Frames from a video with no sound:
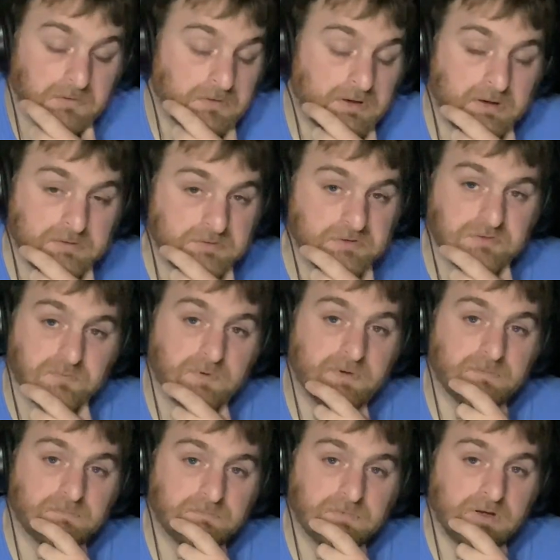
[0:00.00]
I just went,
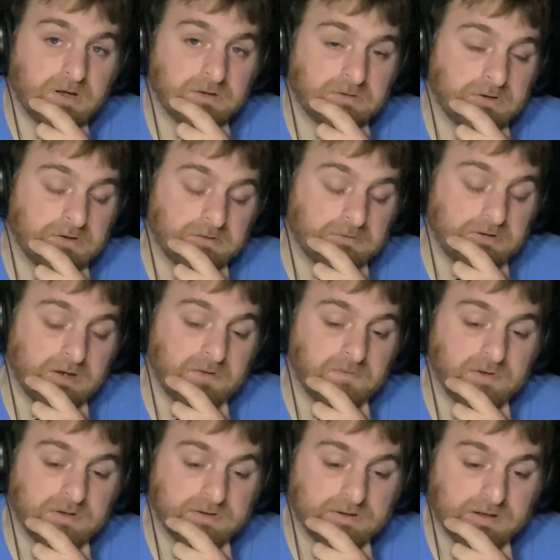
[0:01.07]
I didn't have
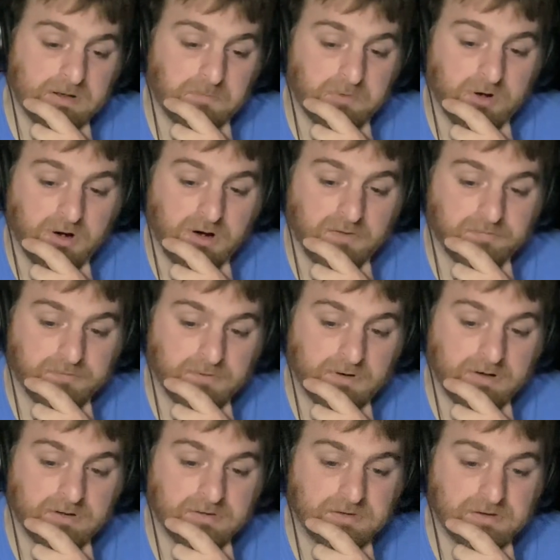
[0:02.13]
any time off or
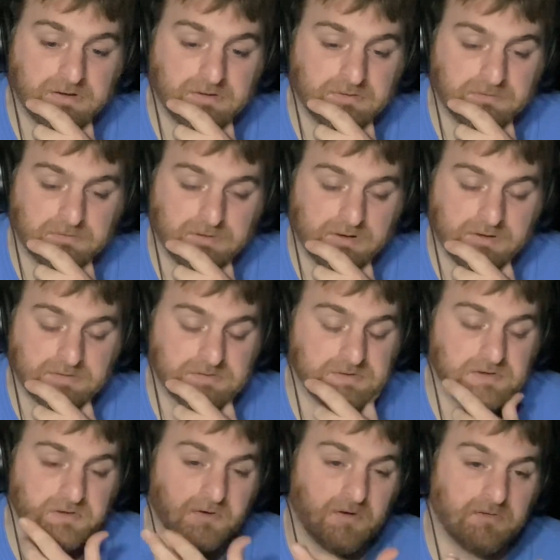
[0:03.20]
anything. I
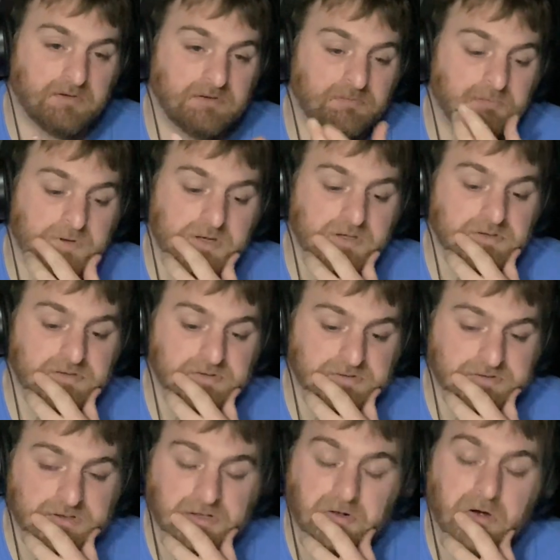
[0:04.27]
see all these places
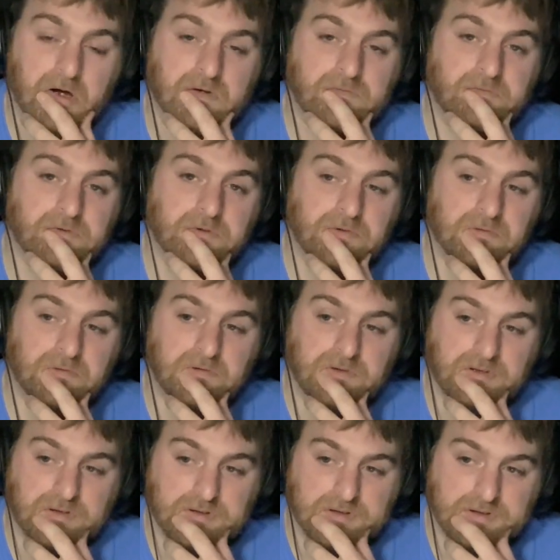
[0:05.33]
that offer
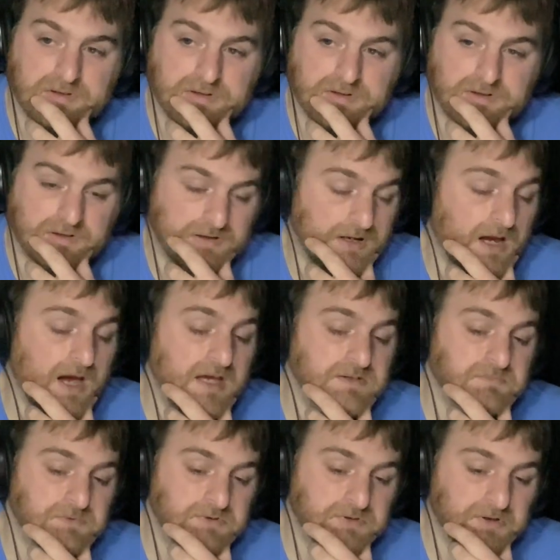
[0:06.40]
the guys
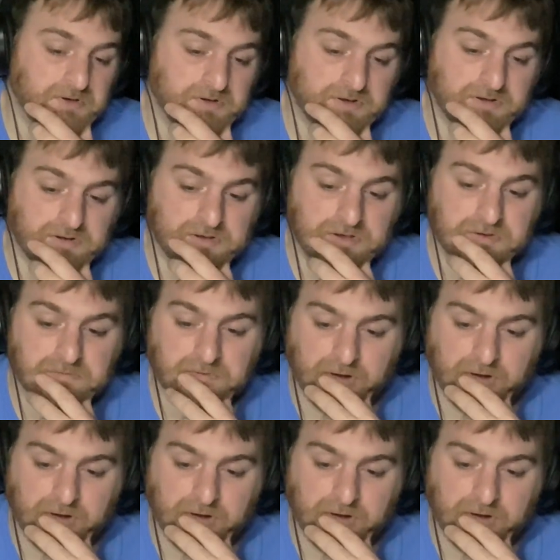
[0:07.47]
maternity leave.